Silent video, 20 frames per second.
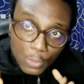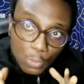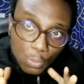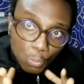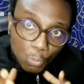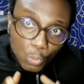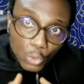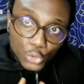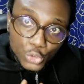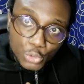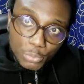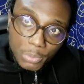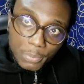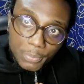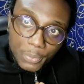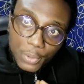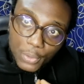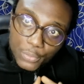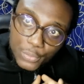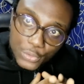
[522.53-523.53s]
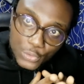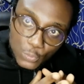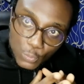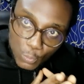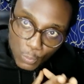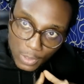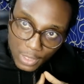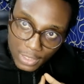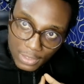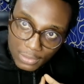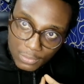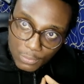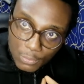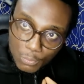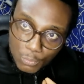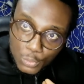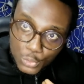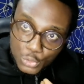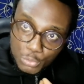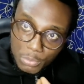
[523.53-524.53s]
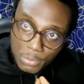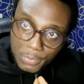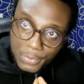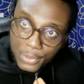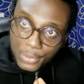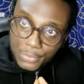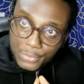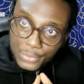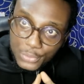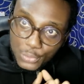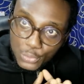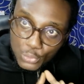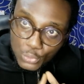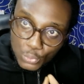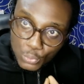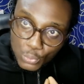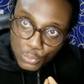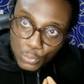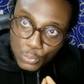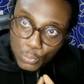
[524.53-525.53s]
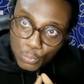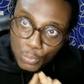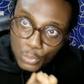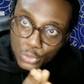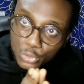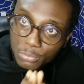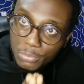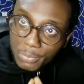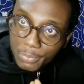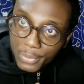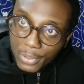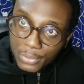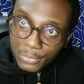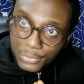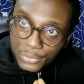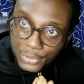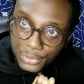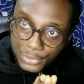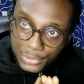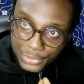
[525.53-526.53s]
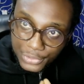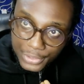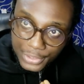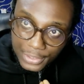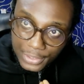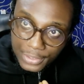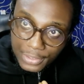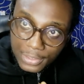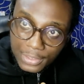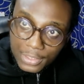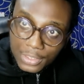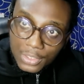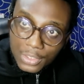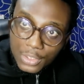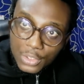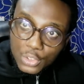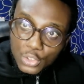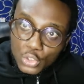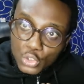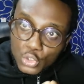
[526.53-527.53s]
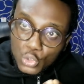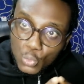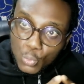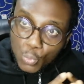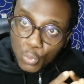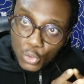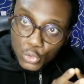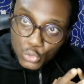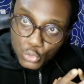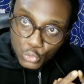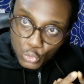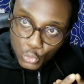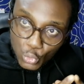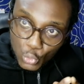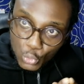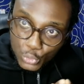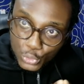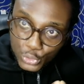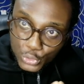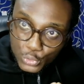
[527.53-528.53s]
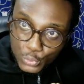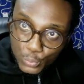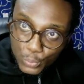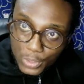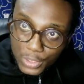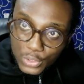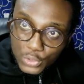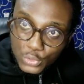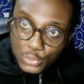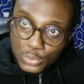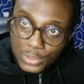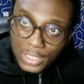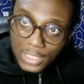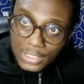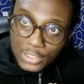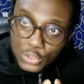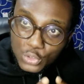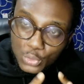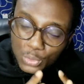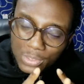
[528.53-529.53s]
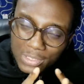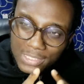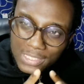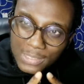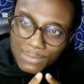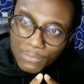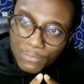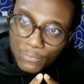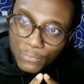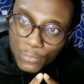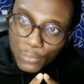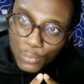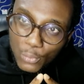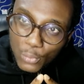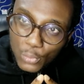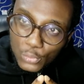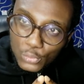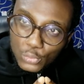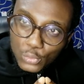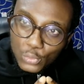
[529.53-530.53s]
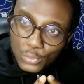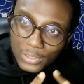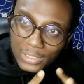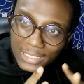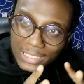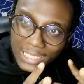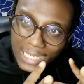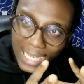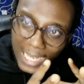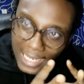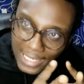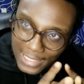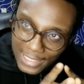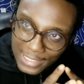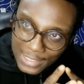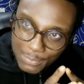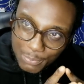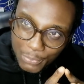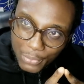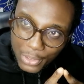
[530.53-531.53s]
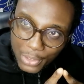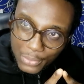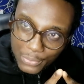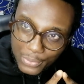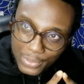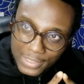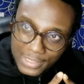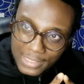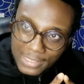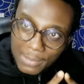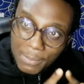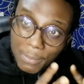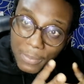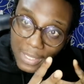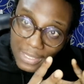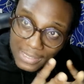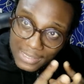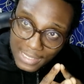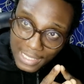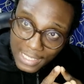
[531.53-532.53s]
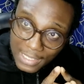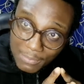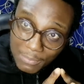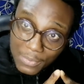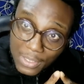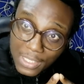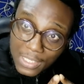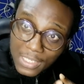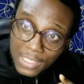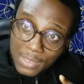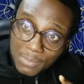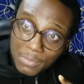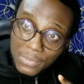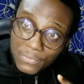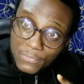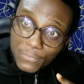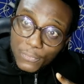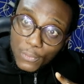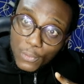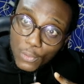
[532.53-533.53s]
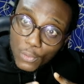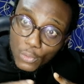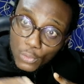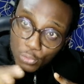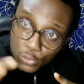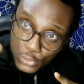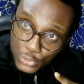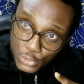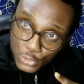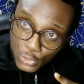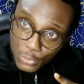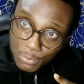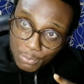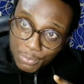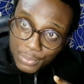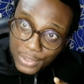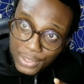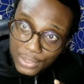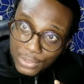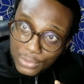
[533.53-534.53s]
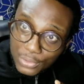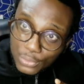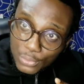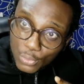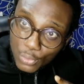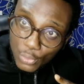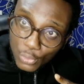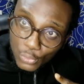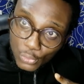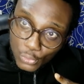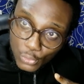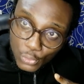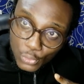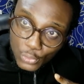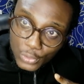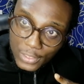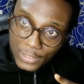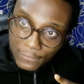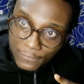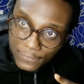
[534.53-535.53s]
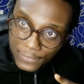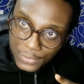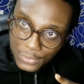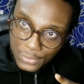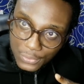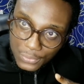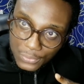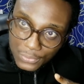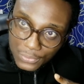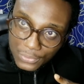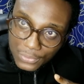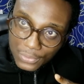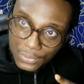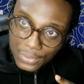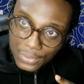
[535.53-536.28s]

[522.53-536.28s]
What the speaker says: What should be priority 1? What should be priority 2? What should be priority 3? You want to go this way so that your team focus on the highest priority per time before jumping on other features.